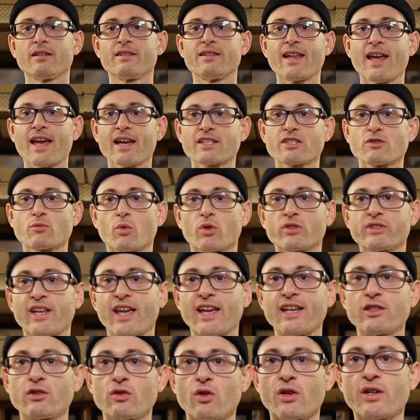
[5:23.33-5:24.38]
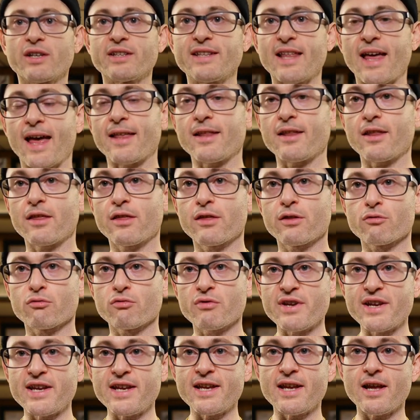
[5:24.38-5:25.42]
Next, we'll take a look at that
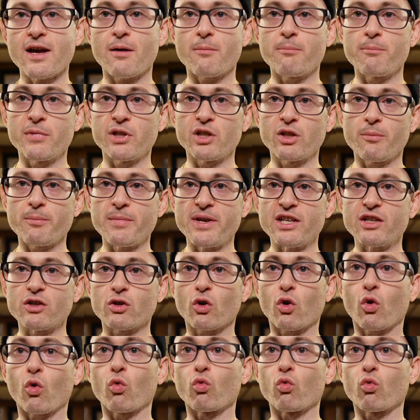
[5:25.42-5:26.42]
3mm